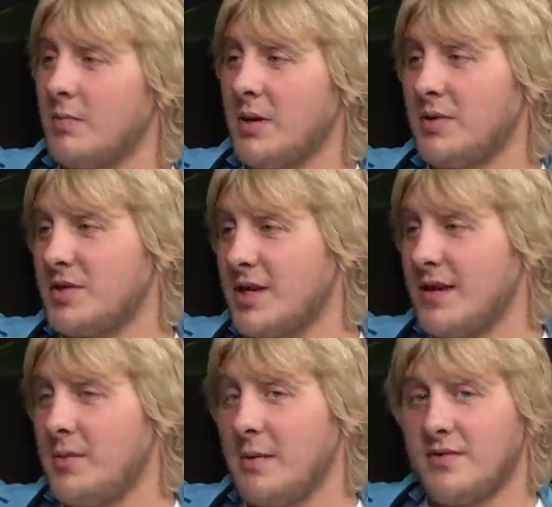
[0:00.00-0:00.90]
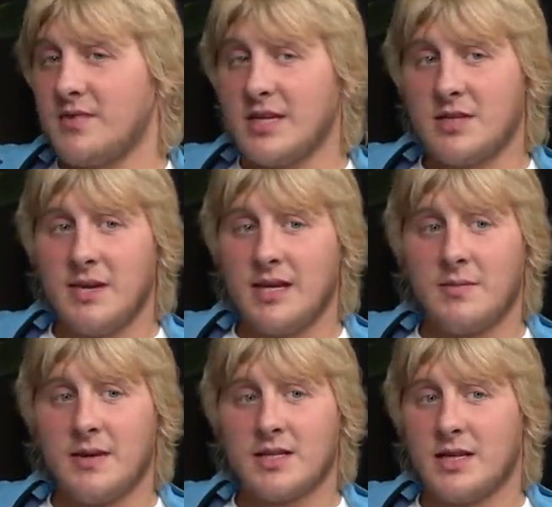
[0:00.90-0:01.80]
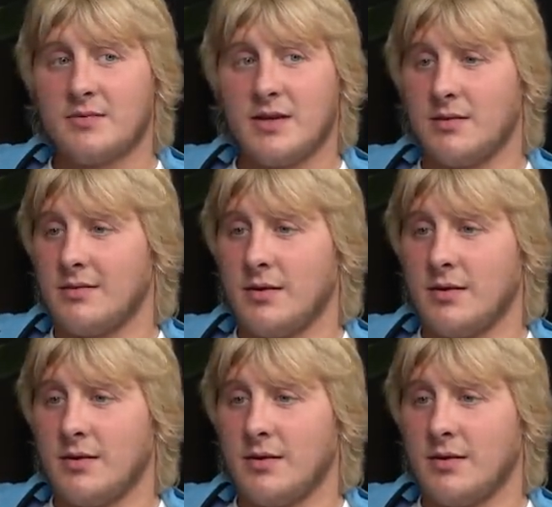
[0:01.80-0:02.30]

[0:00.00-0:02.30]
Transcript: People have said to me in the past, lad, lad,